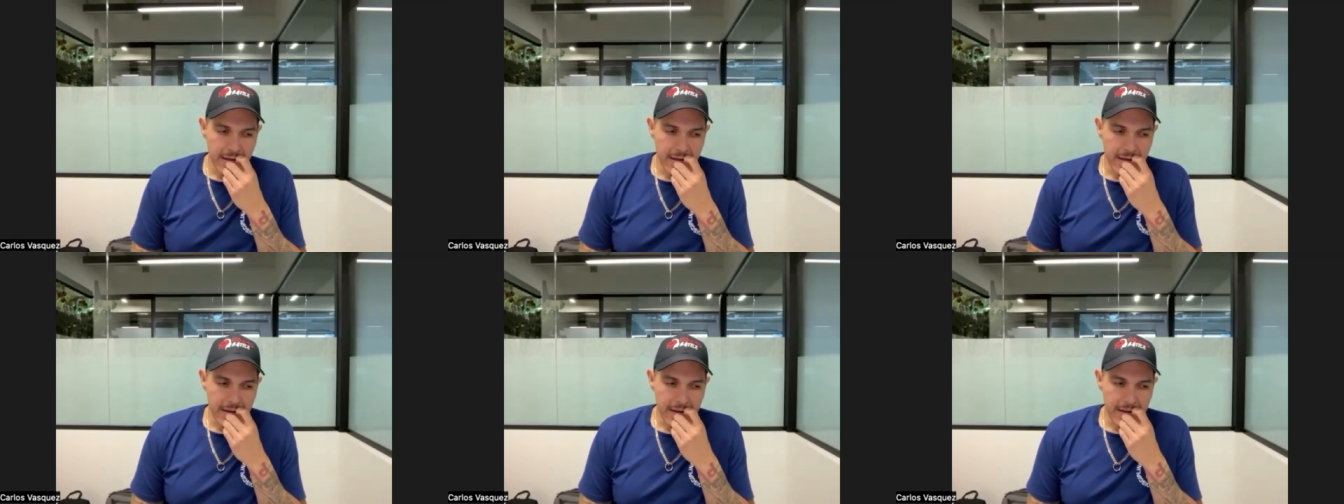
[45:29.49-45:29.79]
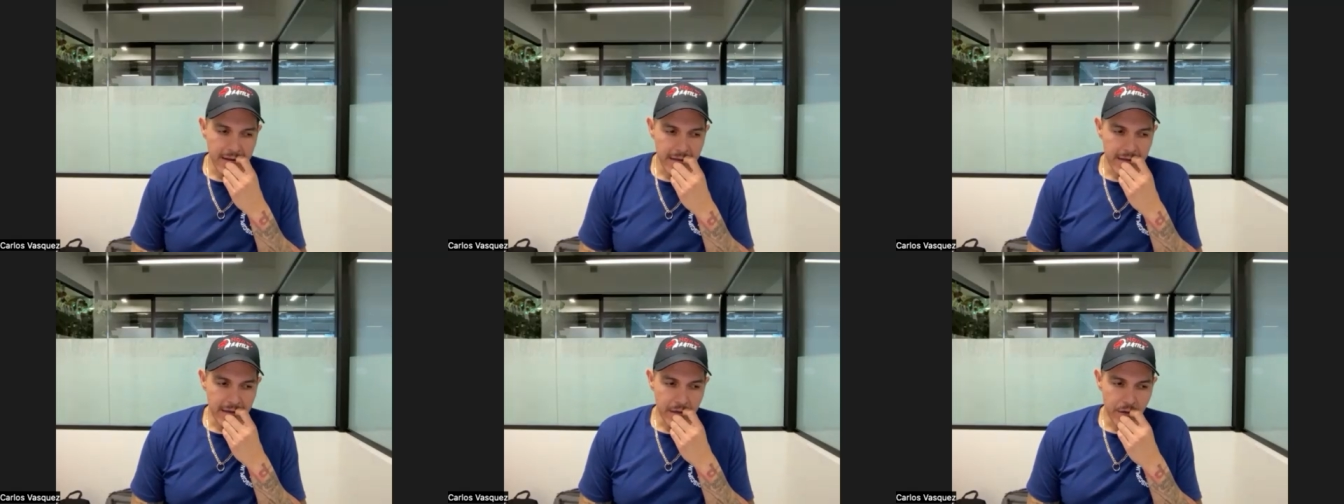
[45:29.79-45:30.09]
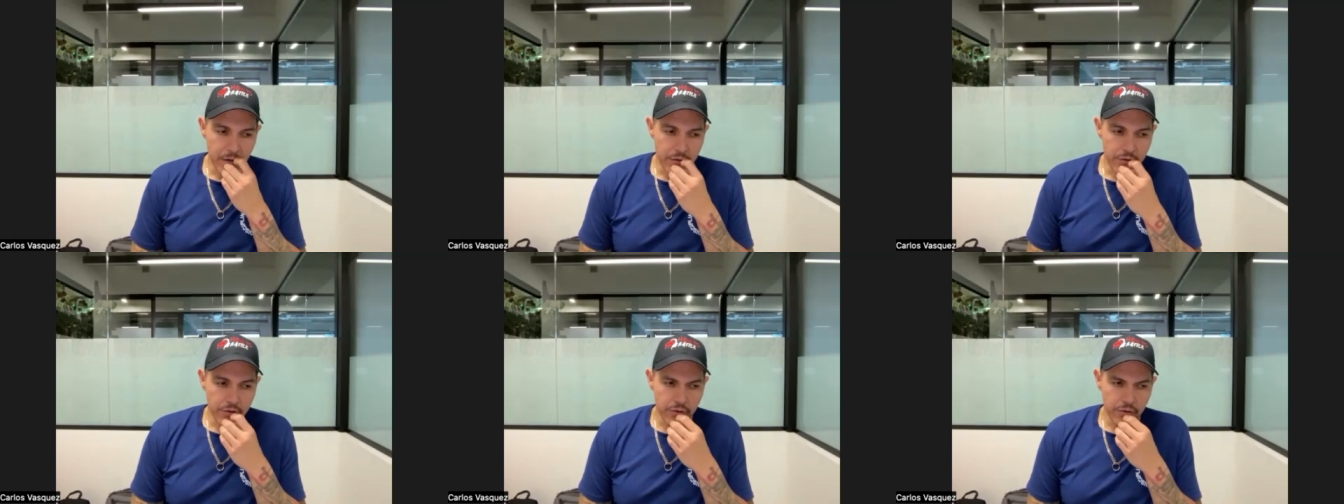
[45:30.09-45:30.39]
And uh,
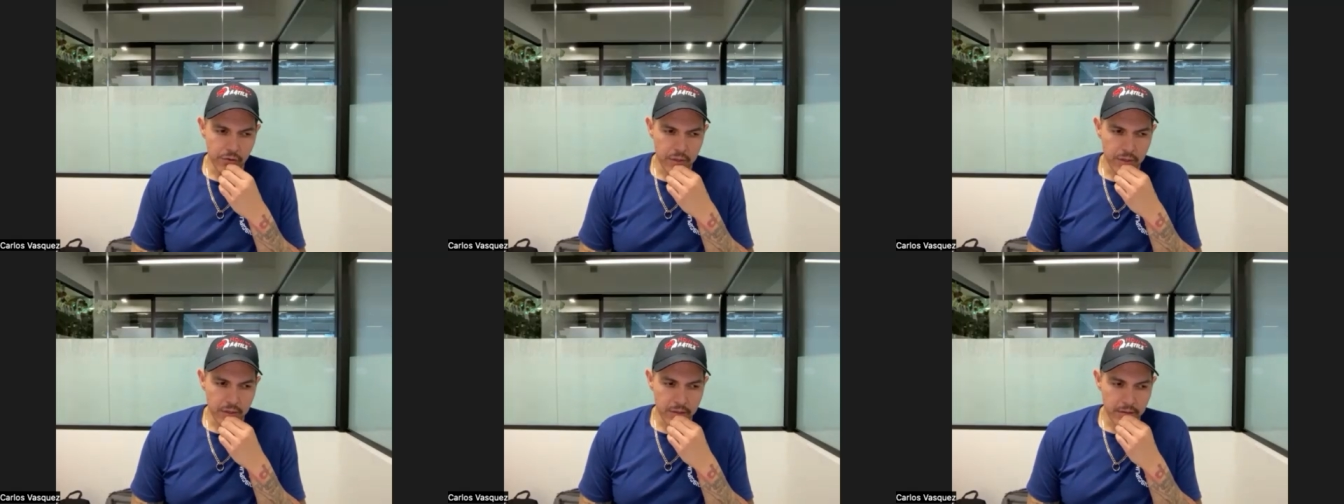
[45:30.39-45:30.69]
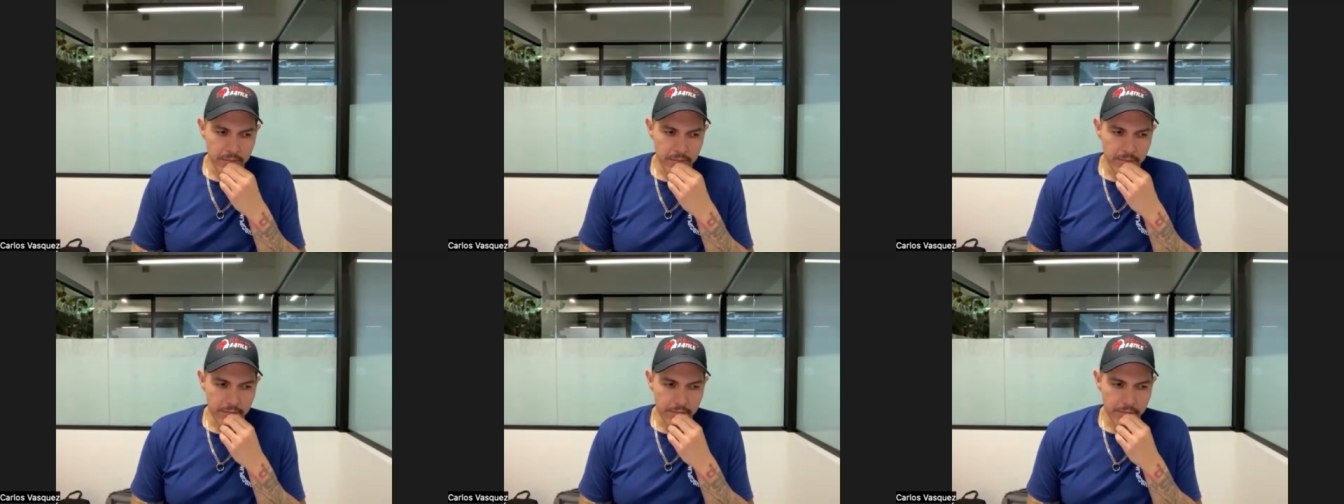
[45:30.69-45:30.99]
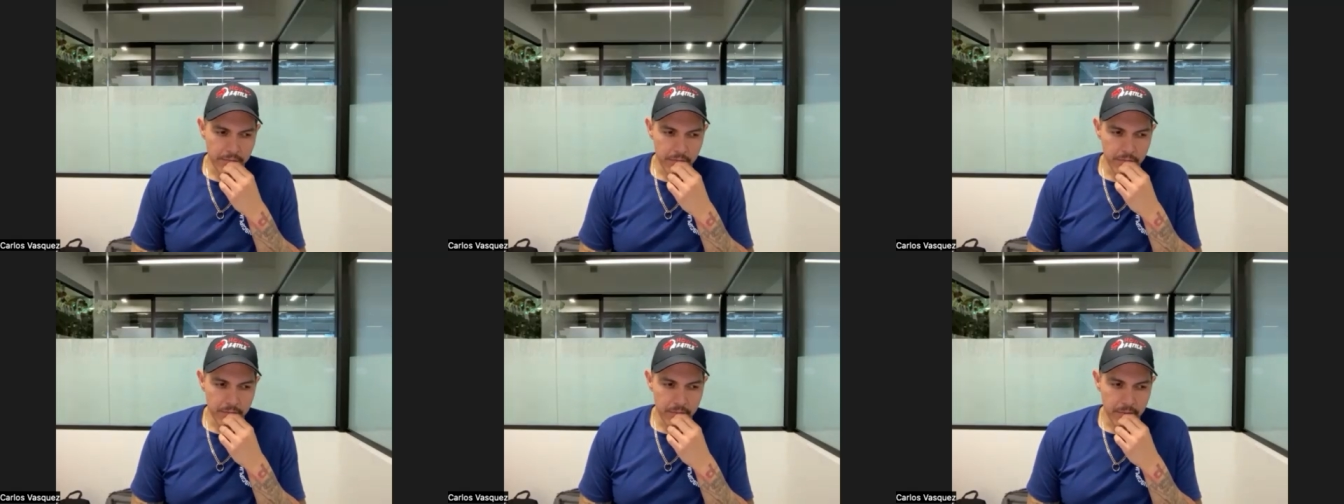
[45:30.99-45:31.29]
also,
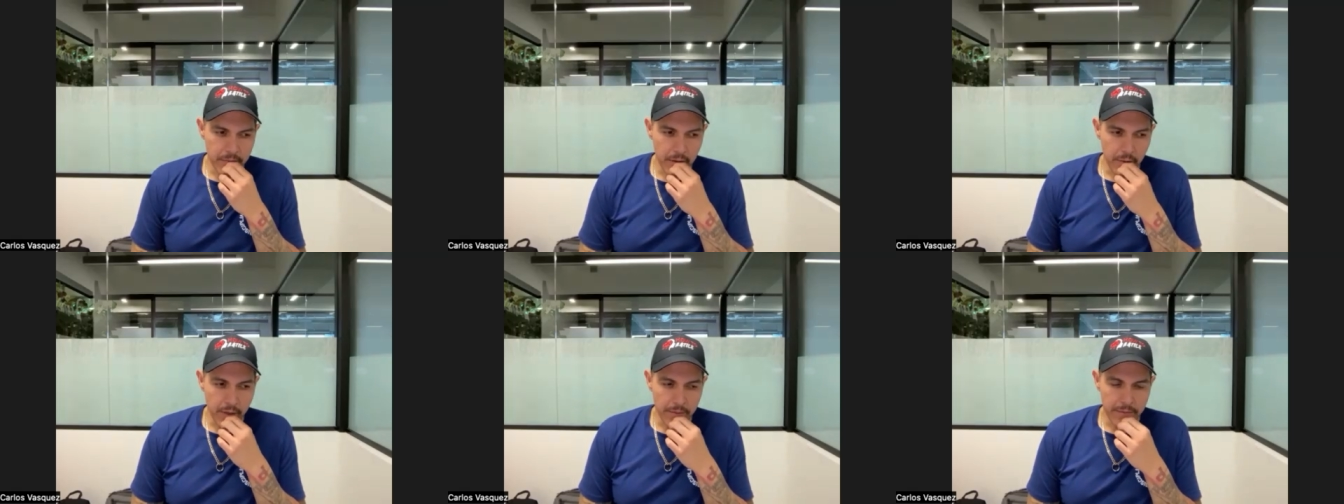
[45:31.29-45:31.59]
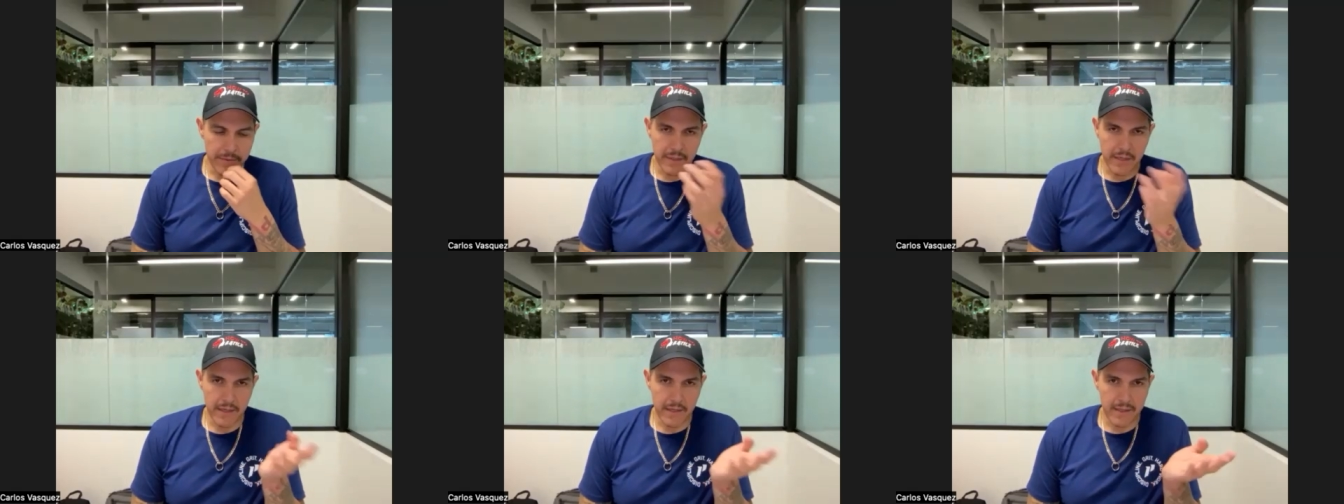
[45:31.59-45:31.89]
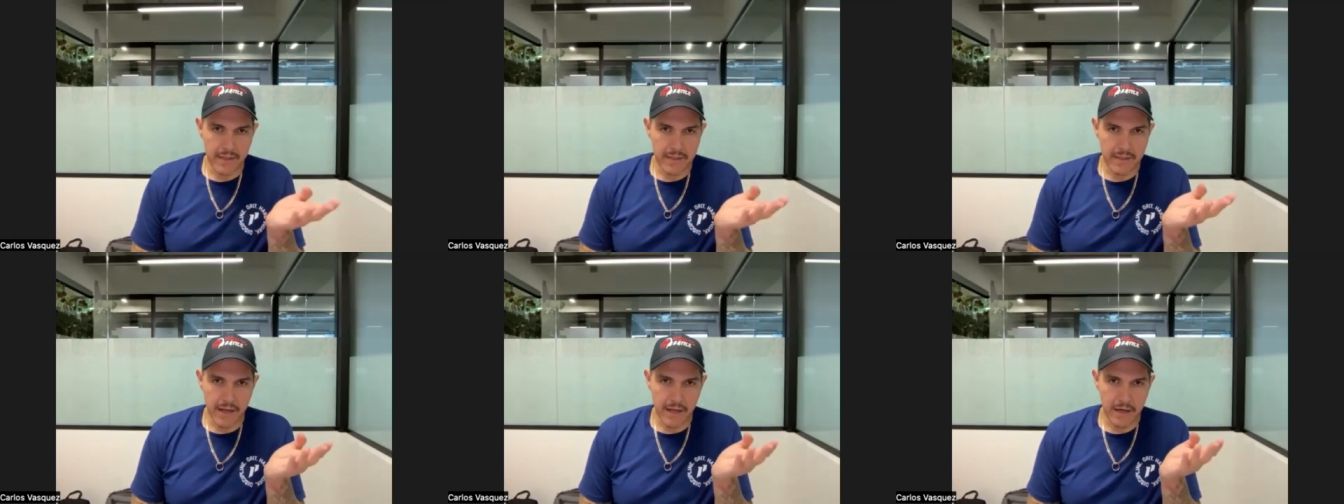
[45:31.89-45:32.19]
um, my
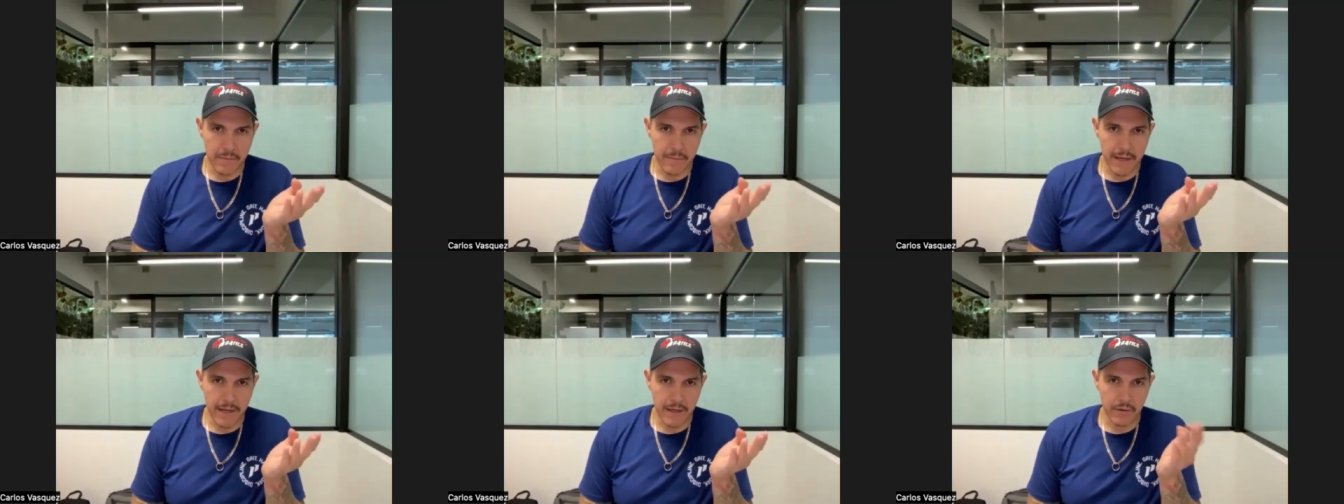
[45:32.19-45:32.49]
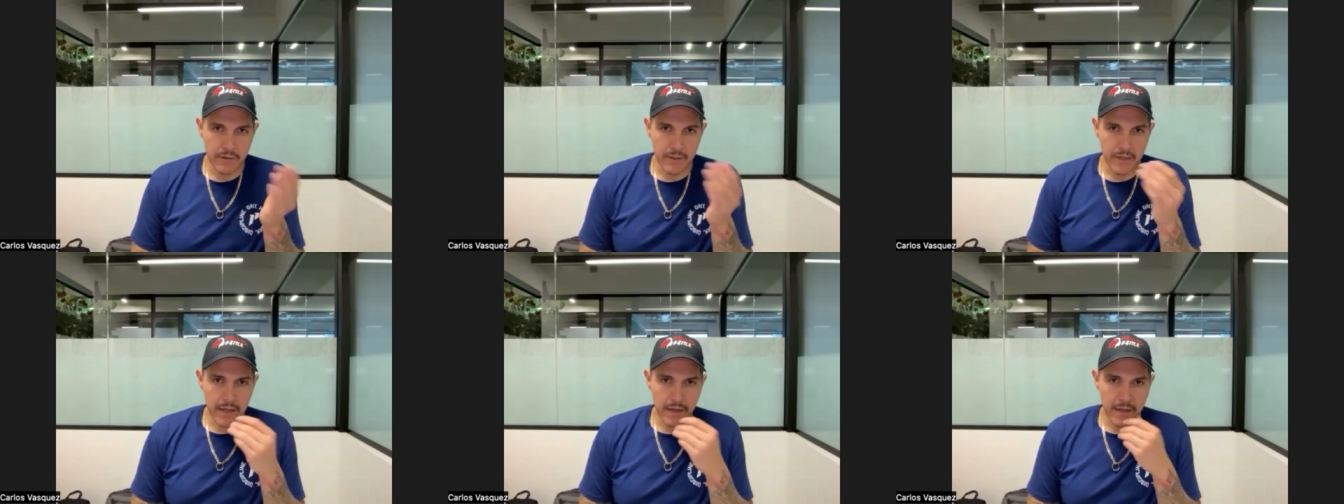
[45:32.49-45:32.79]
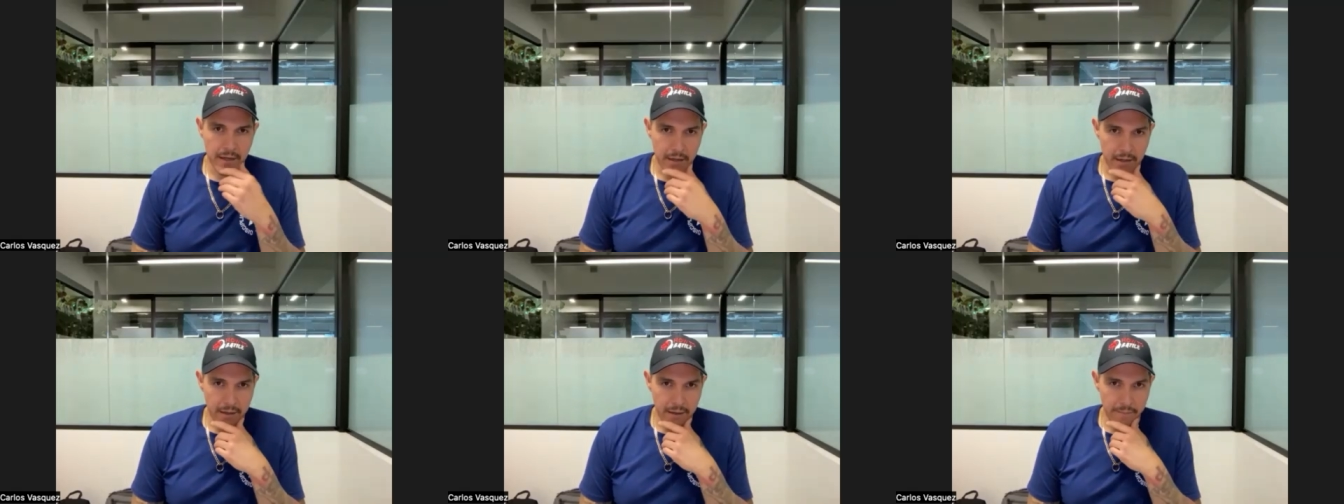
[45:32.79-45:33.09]
website is
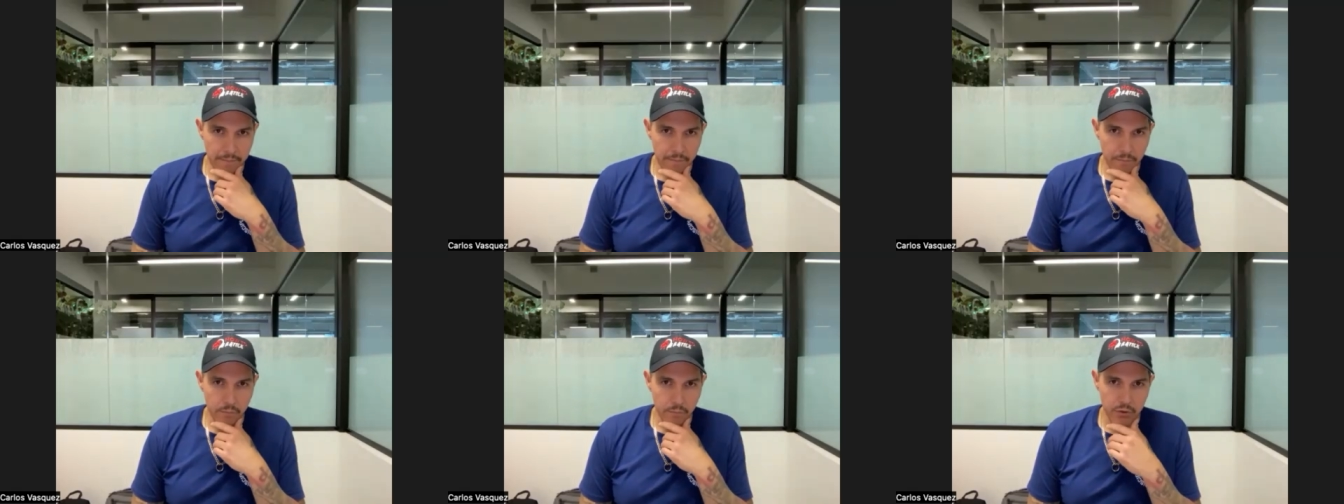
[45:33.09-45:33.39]
howtobattle.com,